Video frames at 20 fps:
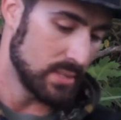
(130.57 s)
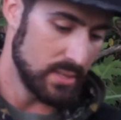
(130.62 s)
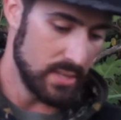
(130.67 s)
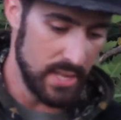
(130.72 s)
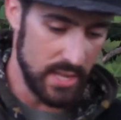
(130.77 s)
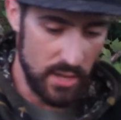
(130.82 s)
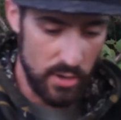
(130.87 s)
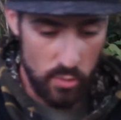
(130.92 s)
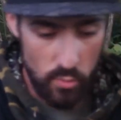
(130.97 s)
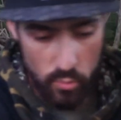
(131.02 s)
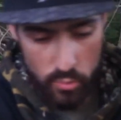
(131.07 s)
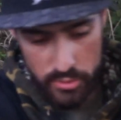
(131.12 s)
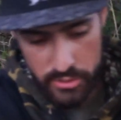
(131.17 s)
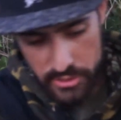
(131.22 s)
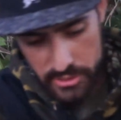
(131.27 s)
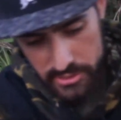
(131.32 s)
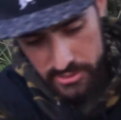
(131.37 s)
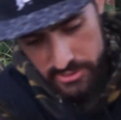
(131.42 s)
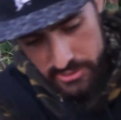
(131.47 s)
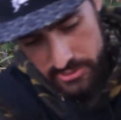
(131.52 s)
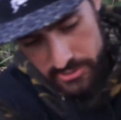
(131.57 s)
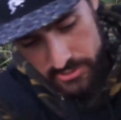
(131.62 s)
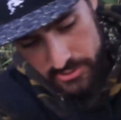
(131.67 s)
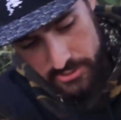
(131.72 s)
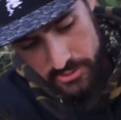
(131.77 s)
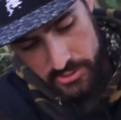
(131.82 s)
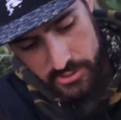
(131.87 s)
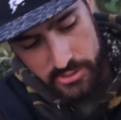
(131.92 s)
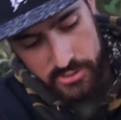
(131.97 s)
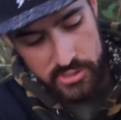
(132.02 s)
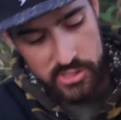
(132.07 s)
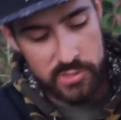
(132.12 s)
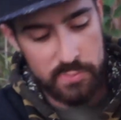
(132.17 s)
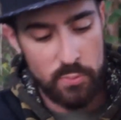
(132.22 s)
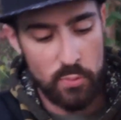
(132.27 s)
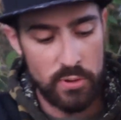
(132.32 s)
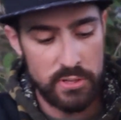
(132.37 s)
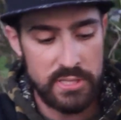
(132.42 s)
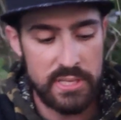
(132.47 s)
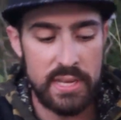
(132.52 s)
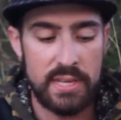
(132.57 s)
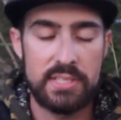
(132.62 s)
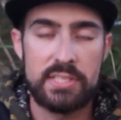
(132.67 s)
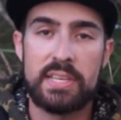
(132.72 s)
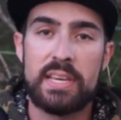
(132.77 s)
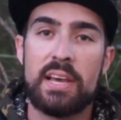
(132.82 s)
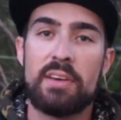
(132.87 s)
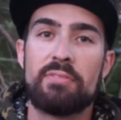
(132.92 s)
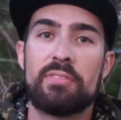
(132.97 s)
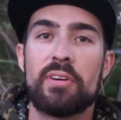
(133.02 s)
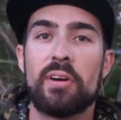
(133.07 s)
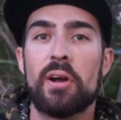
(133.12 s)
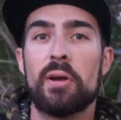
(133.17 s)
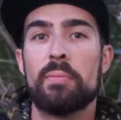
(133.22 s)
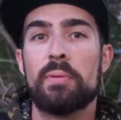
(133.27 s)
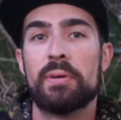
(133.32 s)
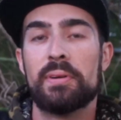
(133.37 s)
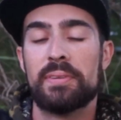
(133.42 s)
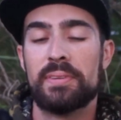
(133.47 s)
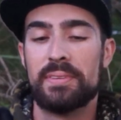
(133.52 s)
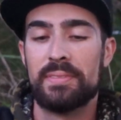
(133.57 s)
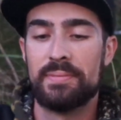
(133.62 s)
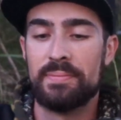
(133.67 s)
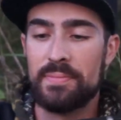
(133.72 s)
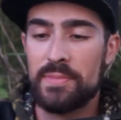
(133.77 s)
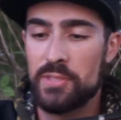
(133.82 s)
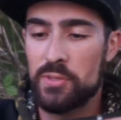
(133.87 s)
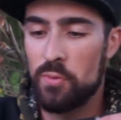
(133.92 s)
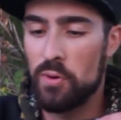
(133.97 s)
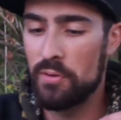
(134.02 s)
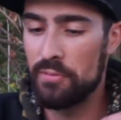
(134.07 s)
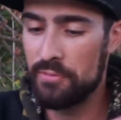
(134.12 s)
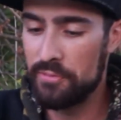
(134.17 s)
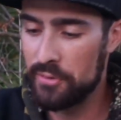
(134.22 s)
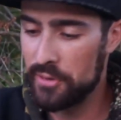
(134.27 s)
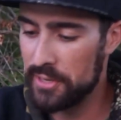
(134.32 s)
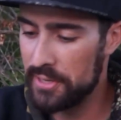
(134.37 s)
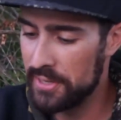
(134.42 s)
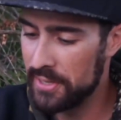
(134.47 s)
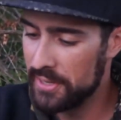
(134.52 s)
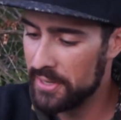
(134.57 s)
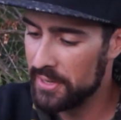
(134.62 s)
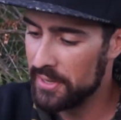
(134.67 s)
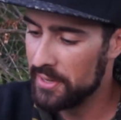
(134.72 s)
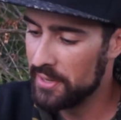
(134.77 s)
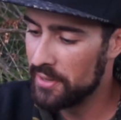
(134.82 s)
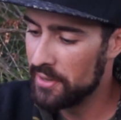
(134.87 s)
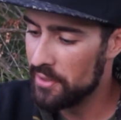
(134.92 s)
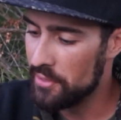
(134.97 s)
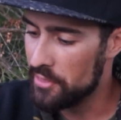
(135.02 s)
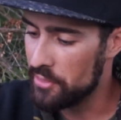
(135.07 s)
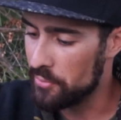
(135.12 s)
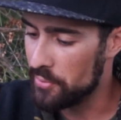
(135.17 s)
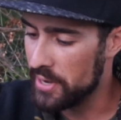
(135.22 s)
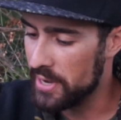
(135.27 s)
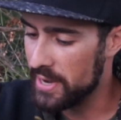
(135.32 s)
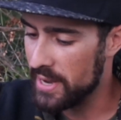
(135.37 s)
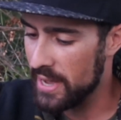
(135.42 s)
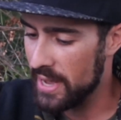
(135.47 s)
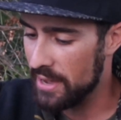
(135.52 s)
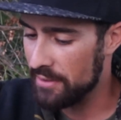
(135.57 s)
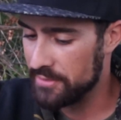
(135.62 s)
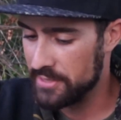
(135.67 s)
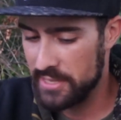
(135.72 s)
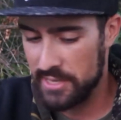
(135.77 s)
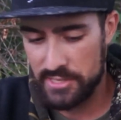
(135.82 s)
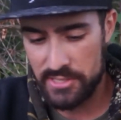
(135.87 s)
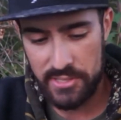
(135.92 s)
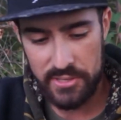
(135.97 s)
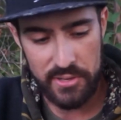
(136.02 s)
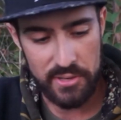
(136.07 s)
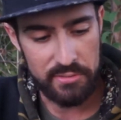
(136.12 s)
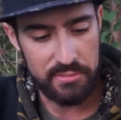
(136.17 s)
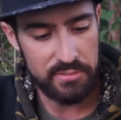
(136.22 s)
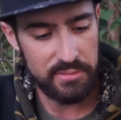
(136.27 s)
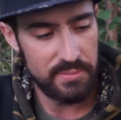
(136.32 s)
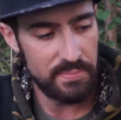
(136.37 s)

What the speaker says: A gorgeous Sportex Kev Carp, 12 foot, 3.5 test curve.